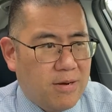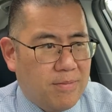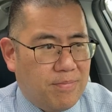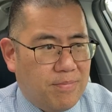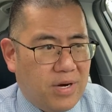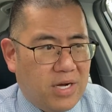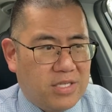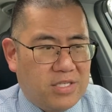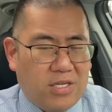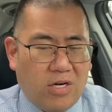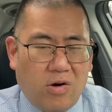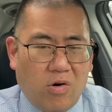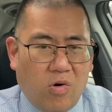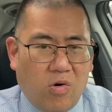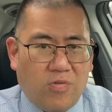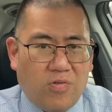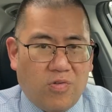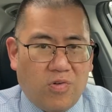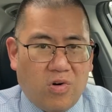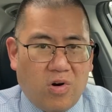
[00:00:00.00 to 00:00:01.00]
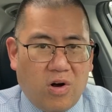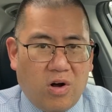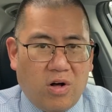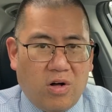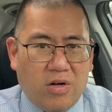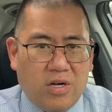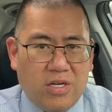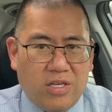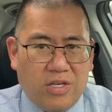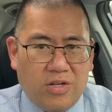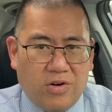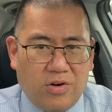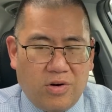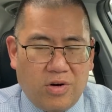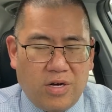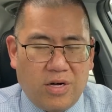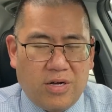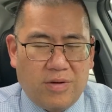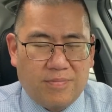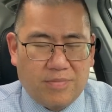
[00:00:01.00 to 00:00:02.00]
But overall, you
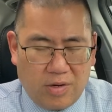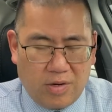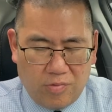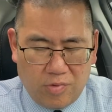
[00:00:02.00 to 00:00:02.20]
know, a